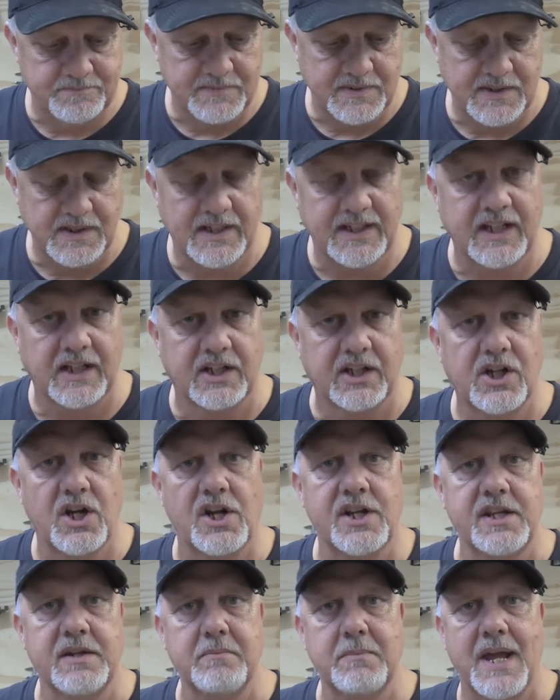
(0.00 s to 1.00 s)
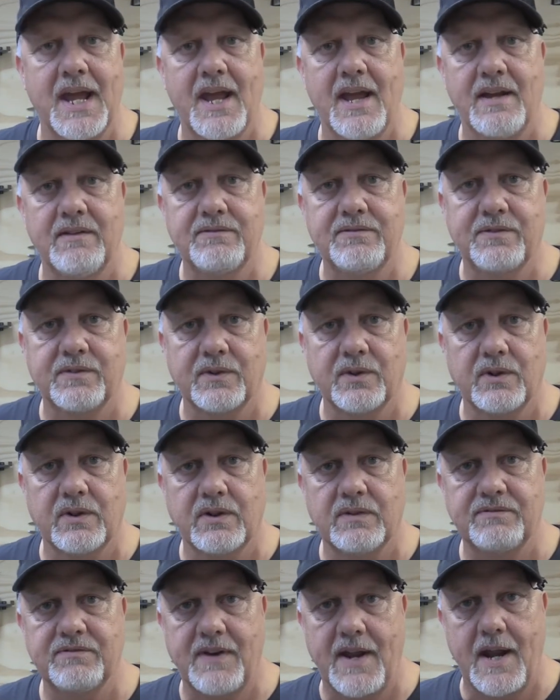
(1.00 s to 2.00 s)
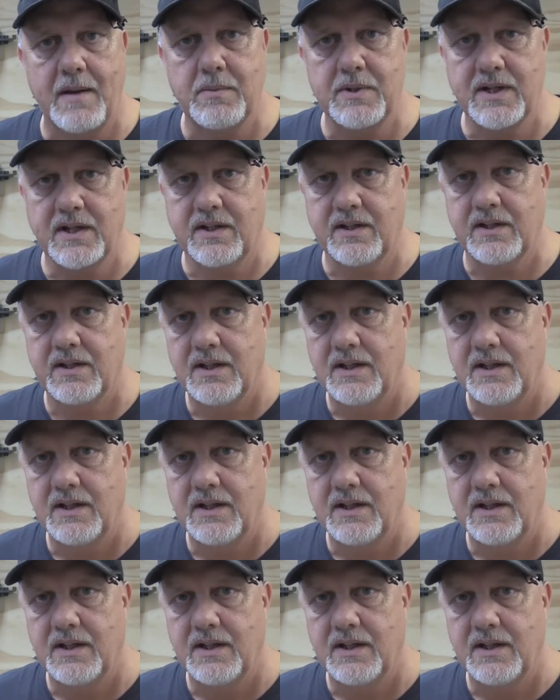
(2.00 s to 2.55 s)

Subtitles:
like a cutting mat for fabric